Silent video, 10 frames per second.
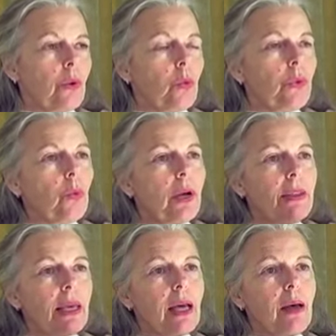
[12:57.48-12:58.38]
the way
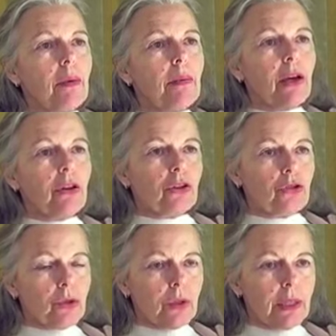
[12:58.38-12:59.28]
they come about
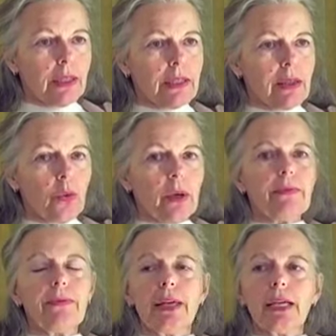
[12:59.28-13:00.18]
usually is that we
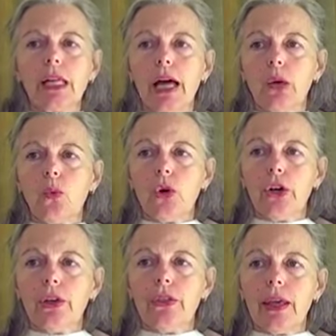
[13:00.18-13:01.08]
feel
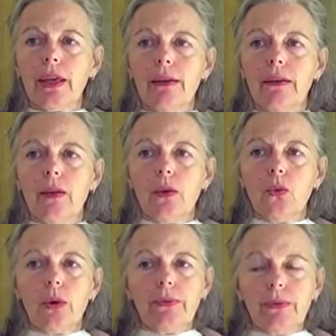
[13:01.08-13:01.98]
unworthy.
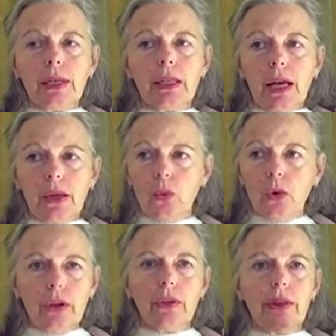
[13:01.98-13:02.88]
We feel
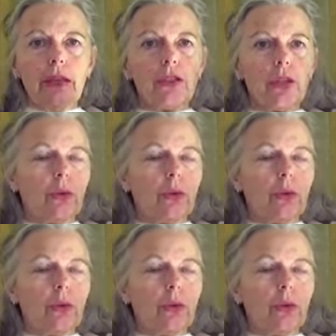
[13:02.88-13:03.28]
unworthy